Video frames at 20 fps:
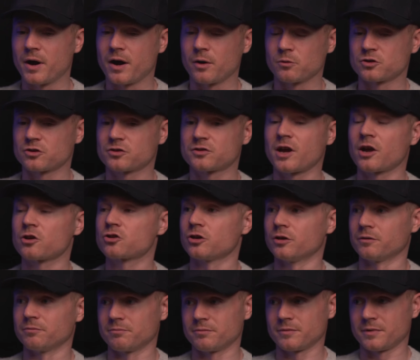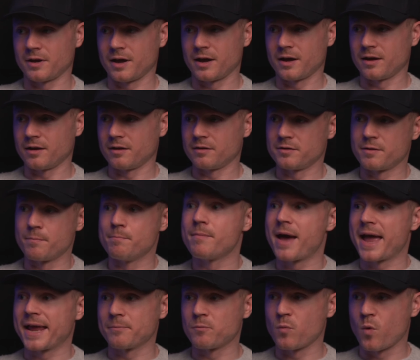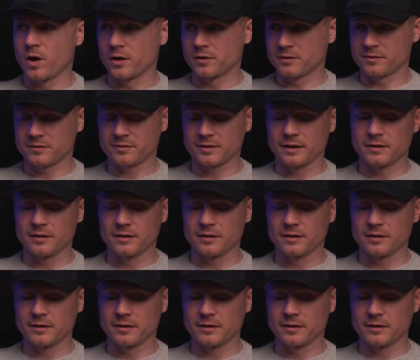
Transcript: I'll just touch on the main ones.